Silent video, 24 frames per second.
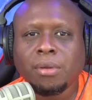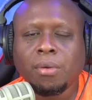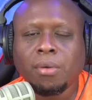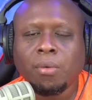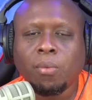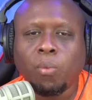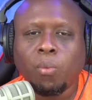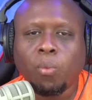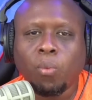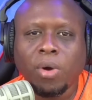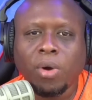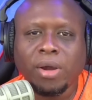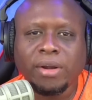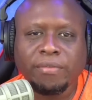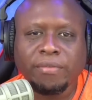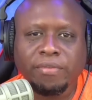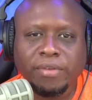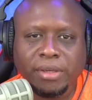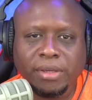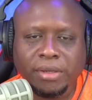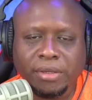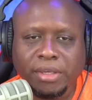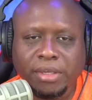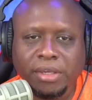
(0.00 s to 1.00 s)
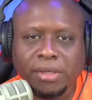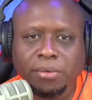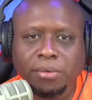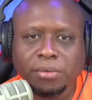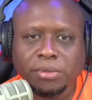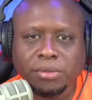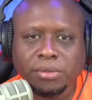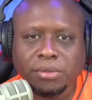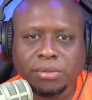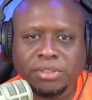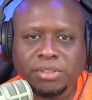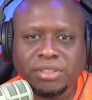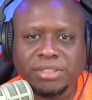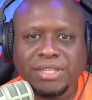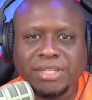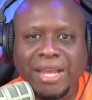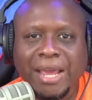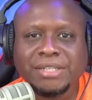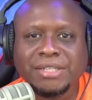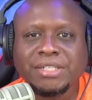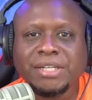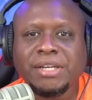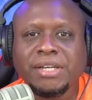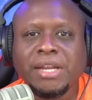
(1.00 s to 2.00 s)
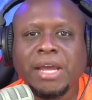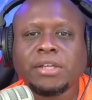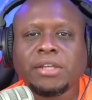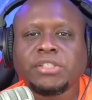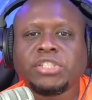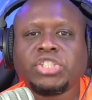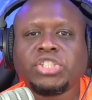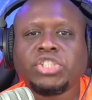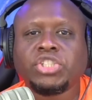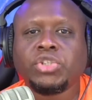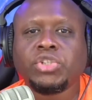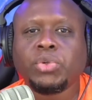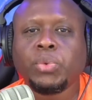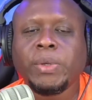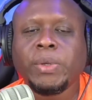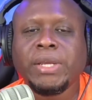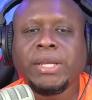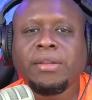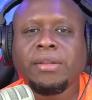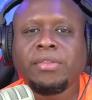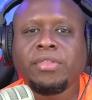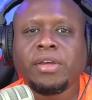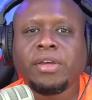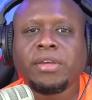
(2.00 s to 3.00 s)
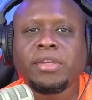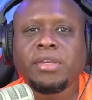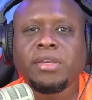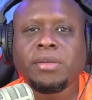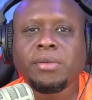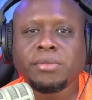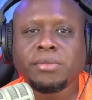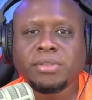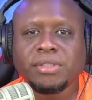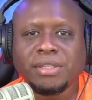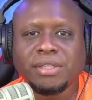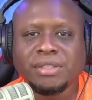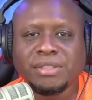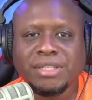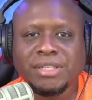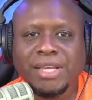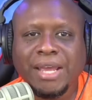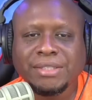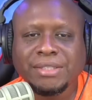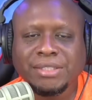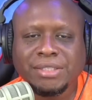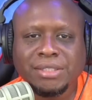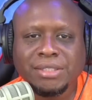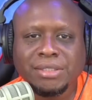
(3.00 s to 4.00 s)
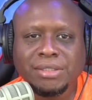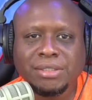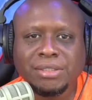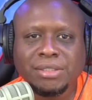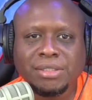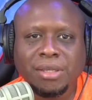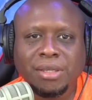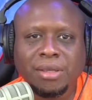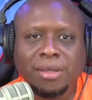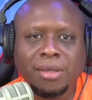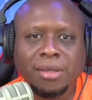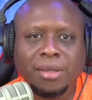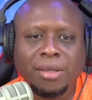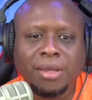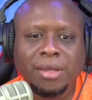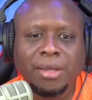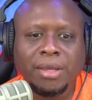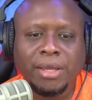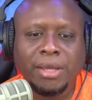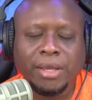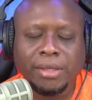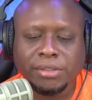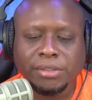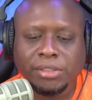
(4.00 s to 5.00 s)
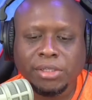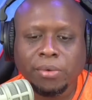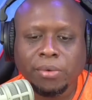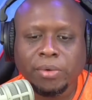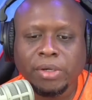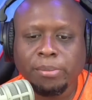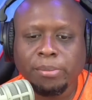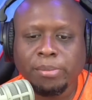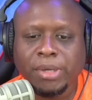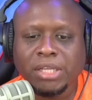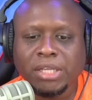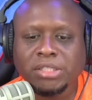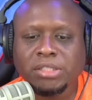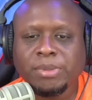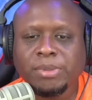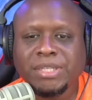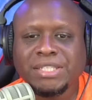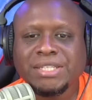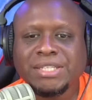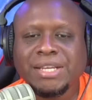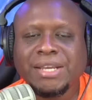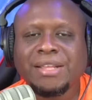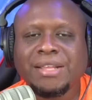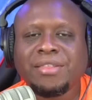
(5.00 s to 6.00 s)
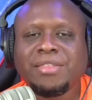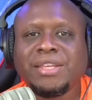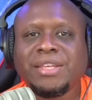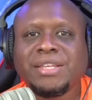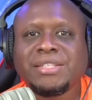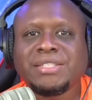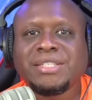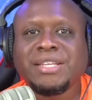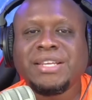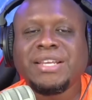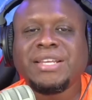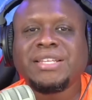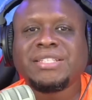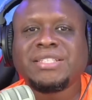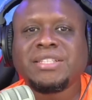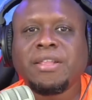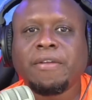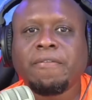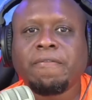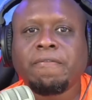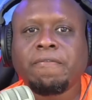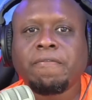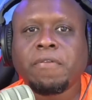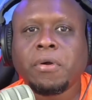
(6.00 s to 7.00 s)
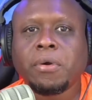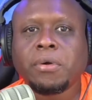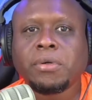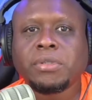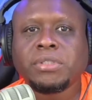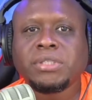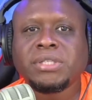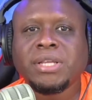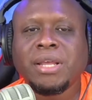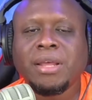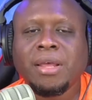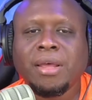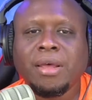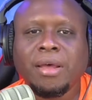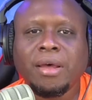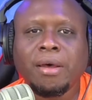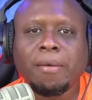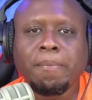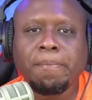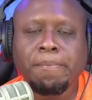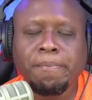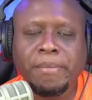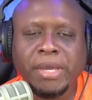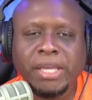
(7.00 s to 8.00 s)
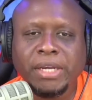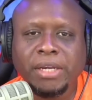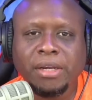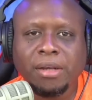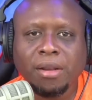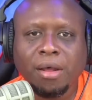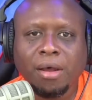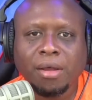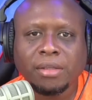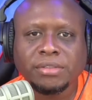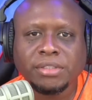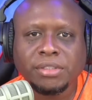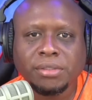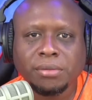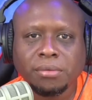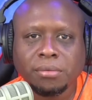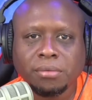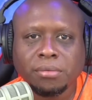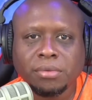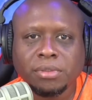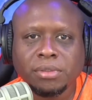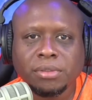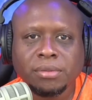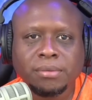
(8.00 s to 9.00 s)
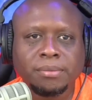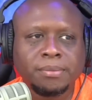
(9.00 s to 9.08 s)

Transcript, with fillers: one of the accusers is actually now suing the Houston Texans. And Tony Buzbee said this is the first of many lawsuits.